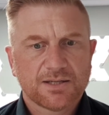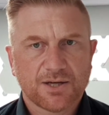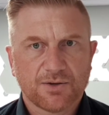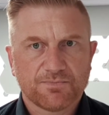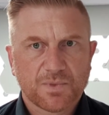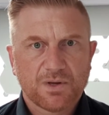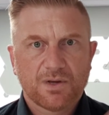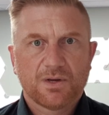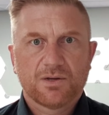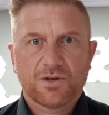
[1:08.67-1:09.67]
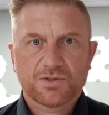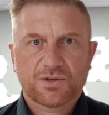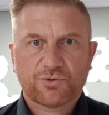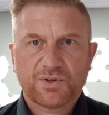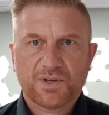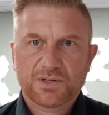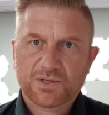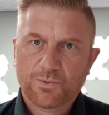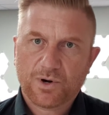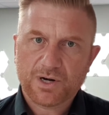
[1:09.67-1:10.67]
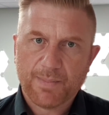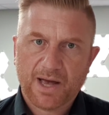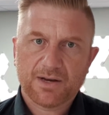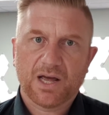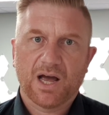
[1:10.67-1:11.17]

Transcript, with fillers: So those are three things to worry about.